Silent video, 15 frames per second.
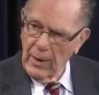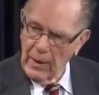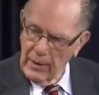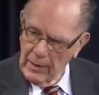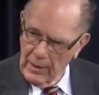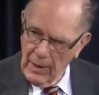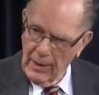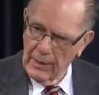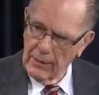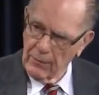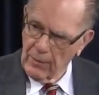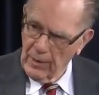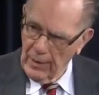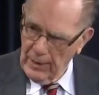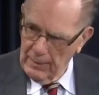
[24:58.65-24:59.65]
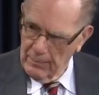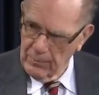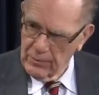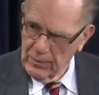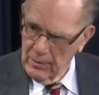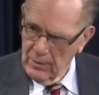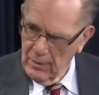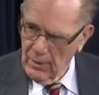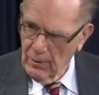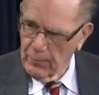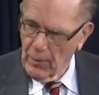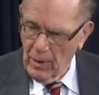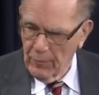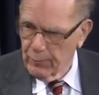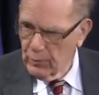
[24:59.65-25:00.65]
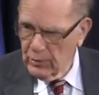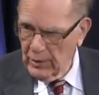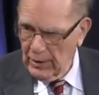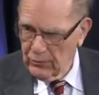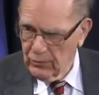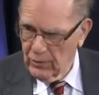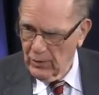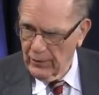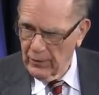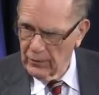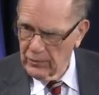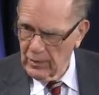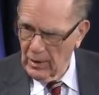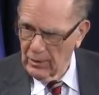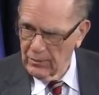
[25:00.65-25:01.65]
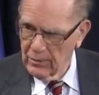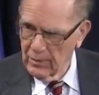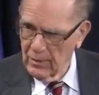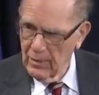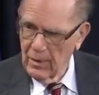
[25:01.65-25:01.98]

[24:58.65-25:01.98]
any kind of claims of protection on this case.